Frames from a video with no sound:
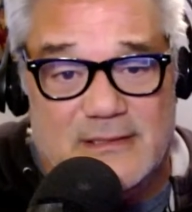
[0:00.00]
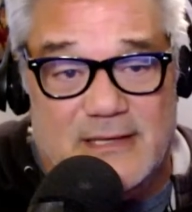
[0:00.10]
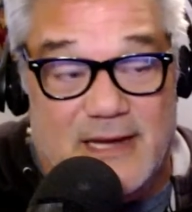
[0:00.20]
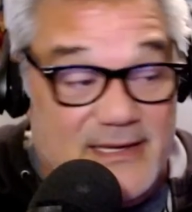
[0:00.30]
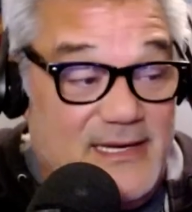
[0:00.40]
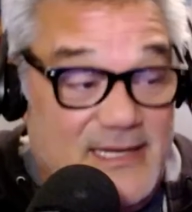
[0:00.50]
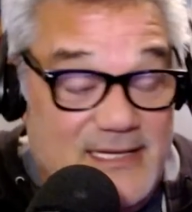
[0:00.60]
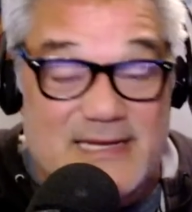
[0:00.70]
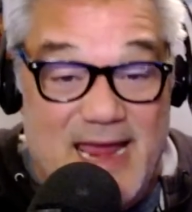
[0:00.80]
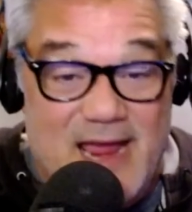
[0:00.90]
And he
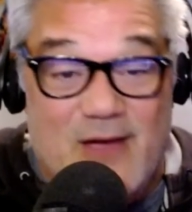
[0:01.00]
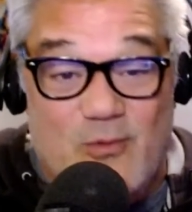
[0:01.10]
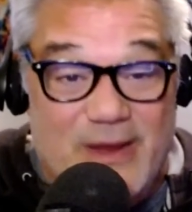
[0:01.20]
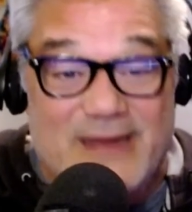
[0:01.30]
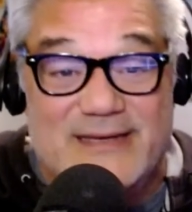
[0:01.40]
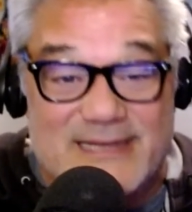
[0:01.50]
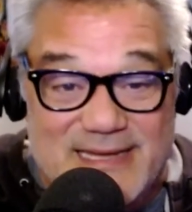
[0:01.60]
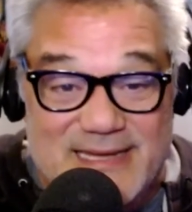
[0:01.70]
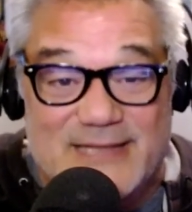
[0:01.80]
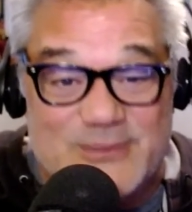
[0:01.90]
can't wait to
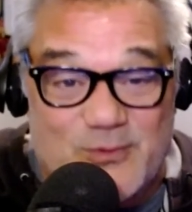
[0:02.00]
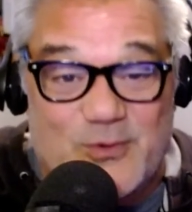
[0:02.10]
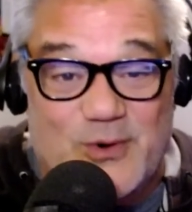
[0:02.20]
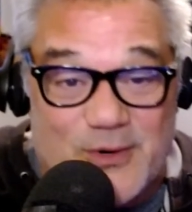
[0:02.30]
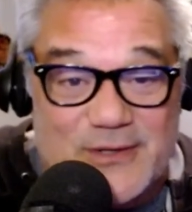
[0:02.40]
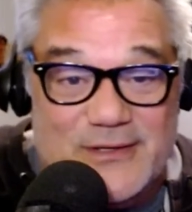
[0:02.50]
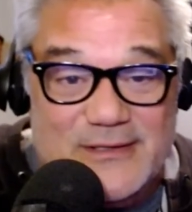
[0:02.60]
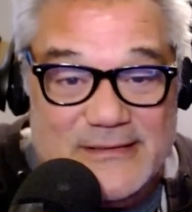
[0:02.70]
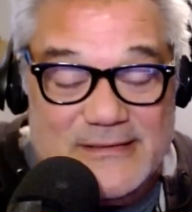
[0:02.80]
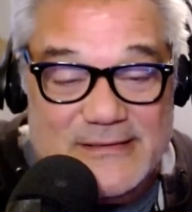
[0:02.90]
get to work.
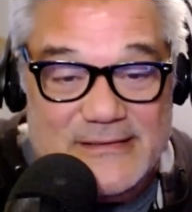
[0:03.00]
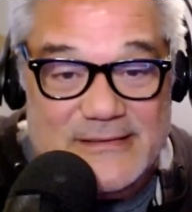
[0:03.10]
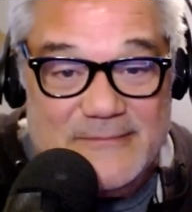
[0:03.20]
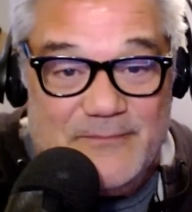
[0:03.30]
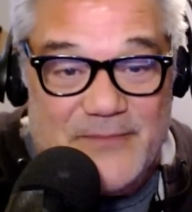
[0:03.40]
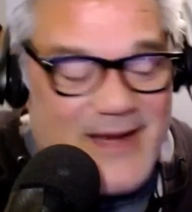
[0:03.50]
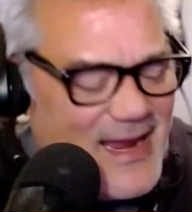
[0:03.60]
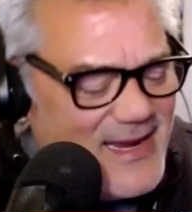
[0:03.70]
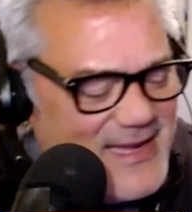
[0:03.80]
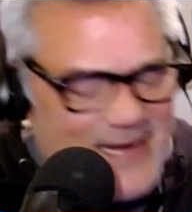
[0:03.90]
And
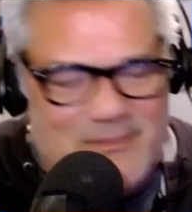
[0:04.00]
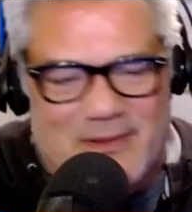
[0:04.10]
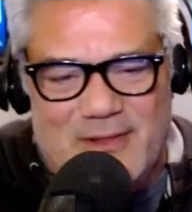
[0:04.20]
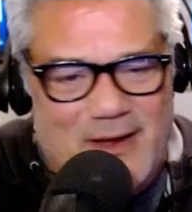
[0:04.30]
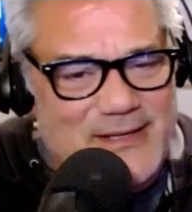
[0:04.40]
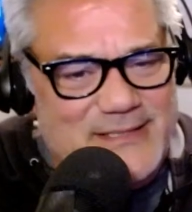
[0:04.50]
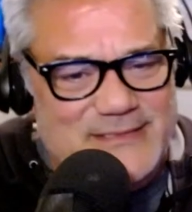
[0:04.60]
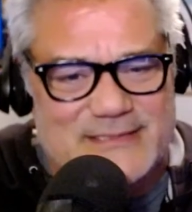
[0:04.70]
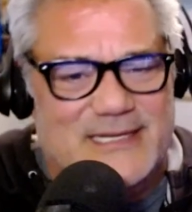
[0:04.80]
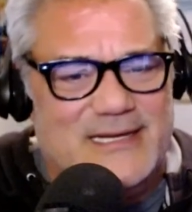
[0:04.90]
I get it. Melania's
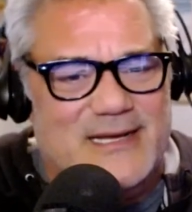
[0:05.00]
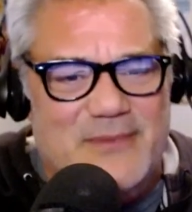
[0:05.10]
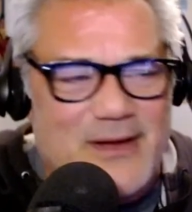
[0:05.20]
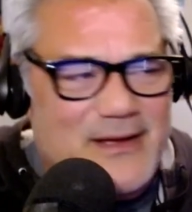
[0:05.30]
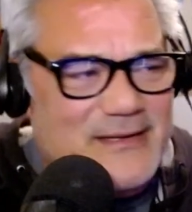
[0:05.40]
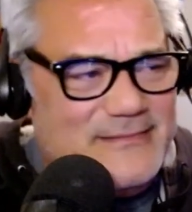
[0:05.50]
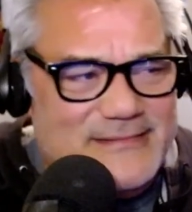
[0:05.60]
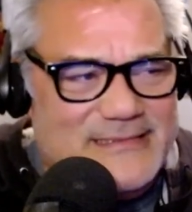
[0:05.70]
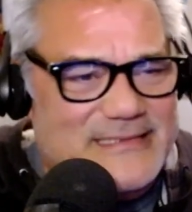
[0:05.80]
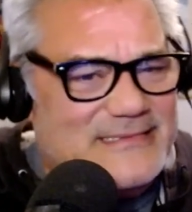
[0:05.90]
just like, come on,
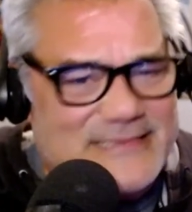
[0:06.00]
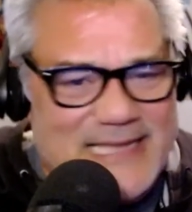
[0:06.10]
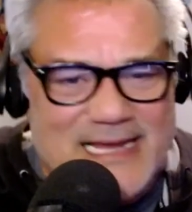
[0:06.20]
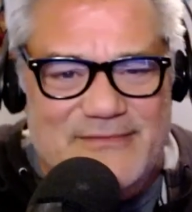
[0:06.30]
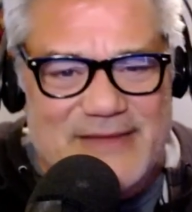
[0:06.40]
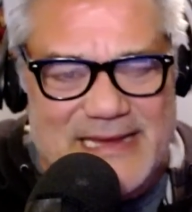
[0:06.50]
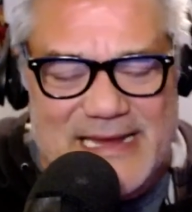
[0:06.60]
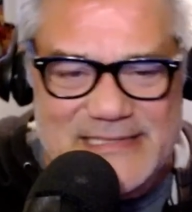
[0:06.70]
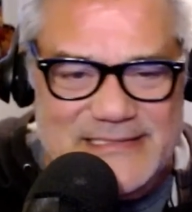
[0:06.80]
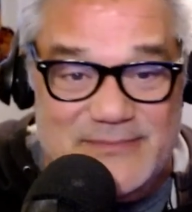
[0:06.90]
let's take a
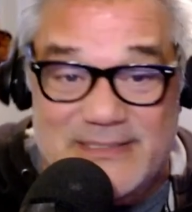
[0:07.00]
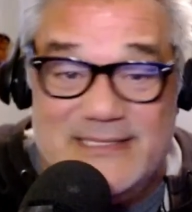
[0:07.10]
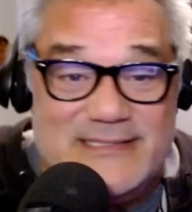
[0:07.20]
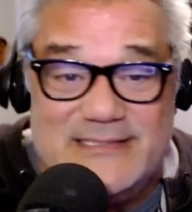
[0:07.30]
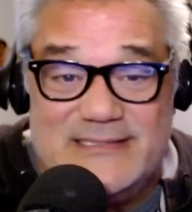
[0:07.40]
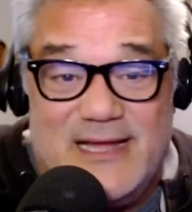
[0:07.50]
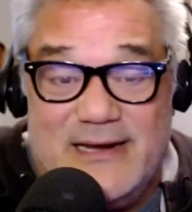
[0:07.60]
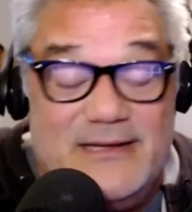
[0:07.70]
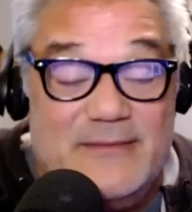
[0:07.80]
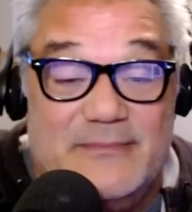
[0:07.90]
vacation. But that's just not
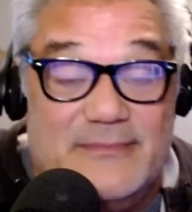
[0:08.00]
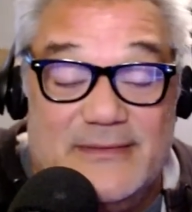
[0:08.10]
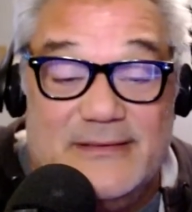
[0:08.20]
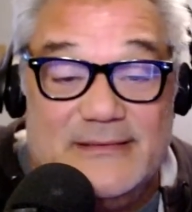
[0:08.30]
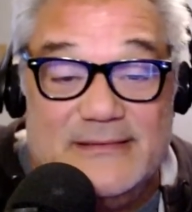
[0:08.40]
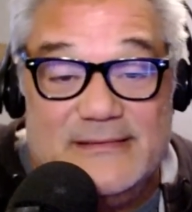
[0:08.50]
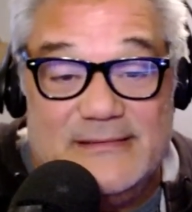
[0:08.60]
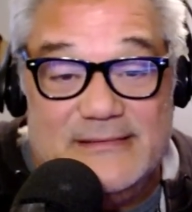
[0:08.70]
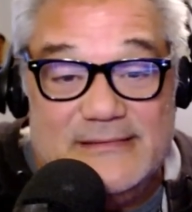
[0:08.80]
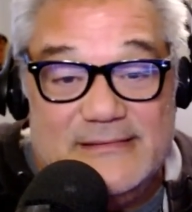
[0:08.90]
him.
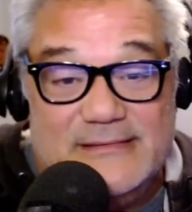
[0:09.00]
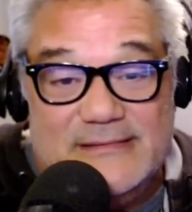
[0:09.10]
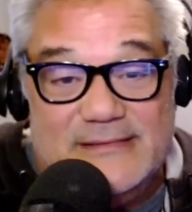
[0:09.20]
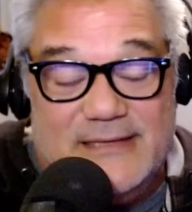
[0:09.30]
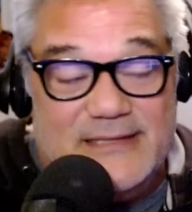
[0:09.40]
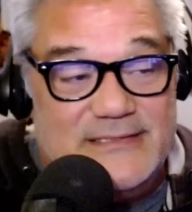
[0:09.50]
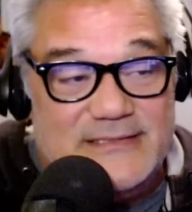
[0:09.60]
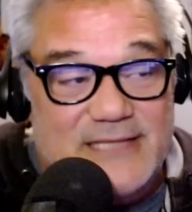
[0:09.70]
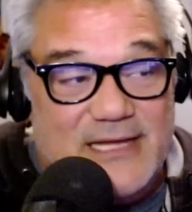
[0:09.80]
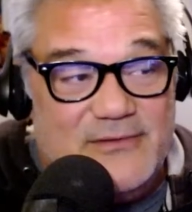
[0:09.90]
That's
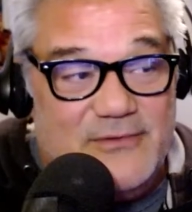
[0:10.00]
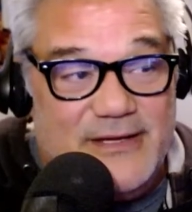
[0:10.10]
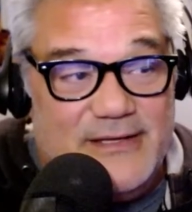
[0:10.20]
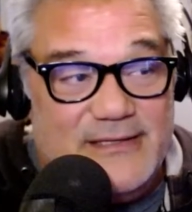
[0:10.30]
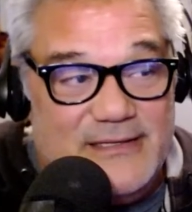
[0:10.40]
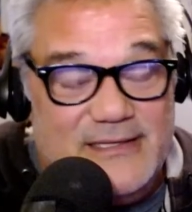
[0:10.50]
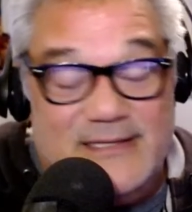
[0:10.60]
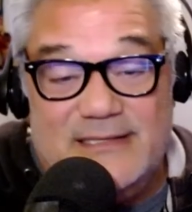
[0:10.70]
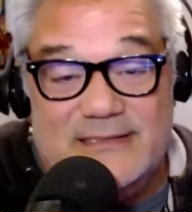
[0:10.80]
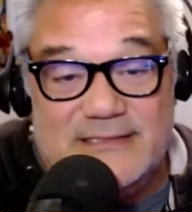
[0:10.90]
just not the way he
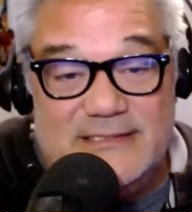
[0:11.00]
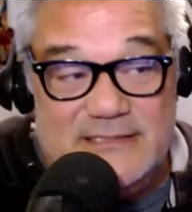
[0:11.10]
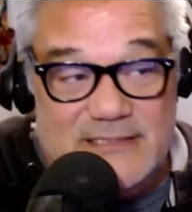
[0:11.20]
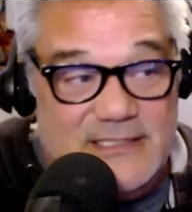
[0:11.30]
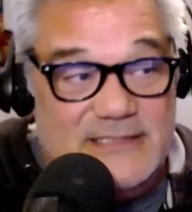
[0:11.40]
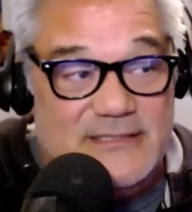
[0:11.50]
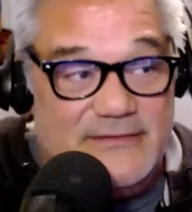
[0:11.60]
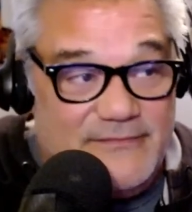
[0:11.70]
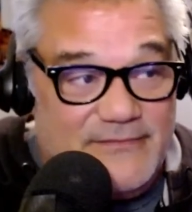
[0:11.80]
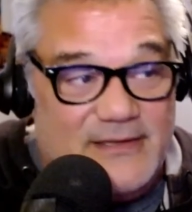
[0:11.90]
is. He's a
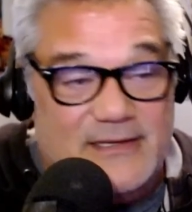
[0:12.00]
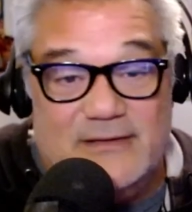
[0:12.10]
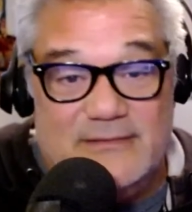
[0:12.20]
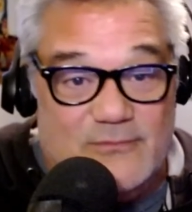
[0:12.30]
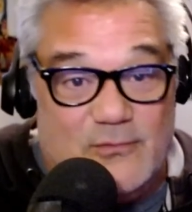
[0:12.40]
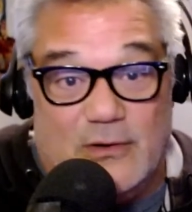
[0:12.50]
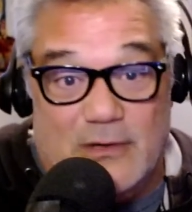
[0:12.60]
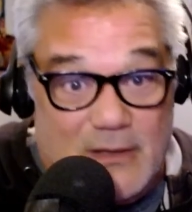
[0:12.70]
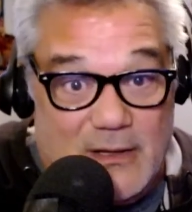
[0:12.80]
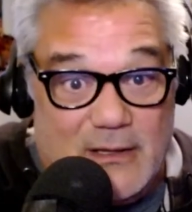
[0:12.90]
fucking
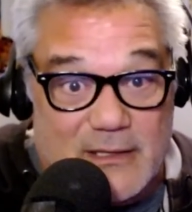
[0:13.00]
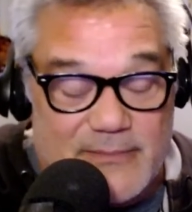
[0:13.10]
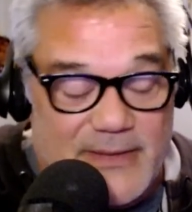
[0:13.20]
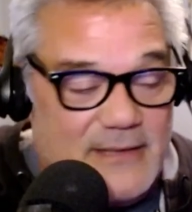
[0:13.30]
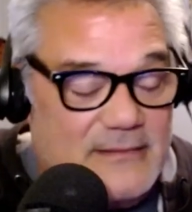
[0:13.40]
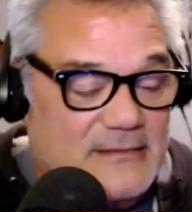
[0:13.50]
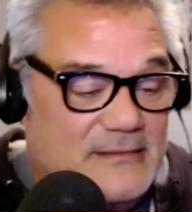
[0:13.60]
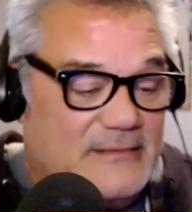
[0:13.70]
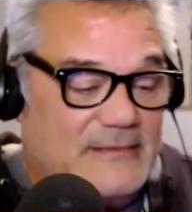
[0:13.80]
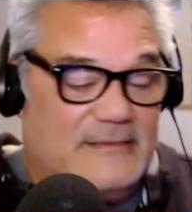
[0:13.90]
workaholic, man.
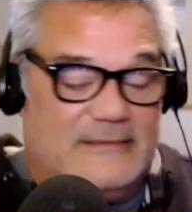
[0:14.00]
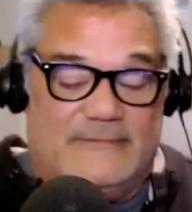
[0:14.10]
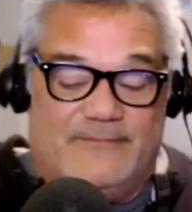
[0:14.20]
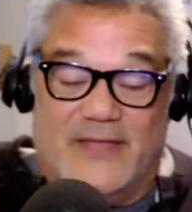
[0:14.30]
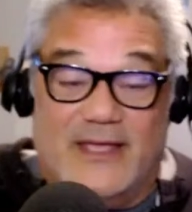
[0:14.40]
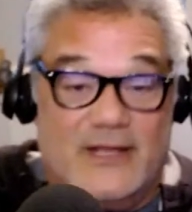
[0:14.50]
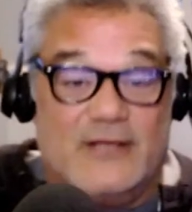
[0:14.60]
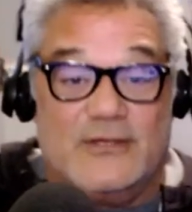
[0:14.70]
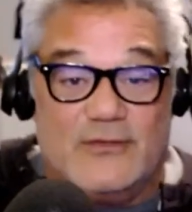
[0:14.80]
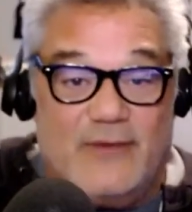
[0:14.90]
In a
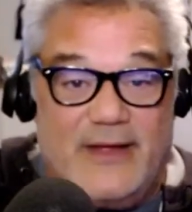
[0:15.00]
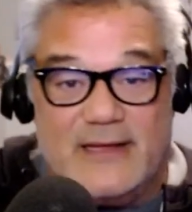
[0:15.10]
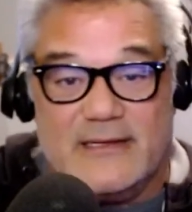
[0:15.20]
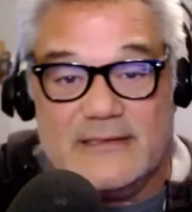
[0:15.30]
good way.